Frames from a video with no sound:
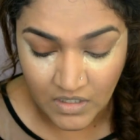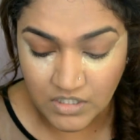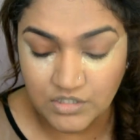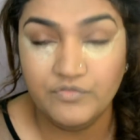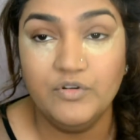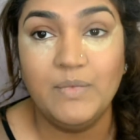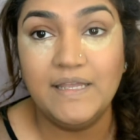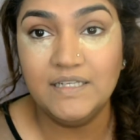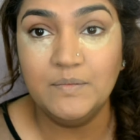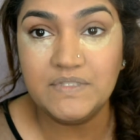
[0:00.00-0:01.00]
So for my
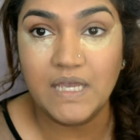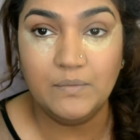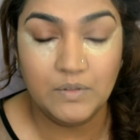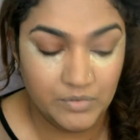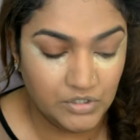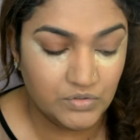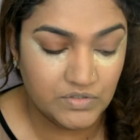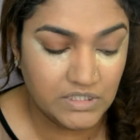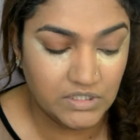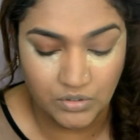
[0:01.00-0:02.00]
lips, I will be
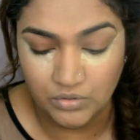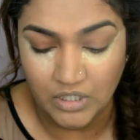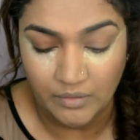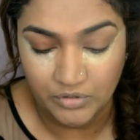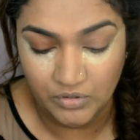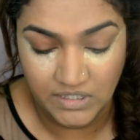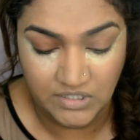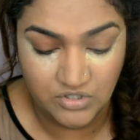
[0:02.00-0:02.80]
using the Huda Beauty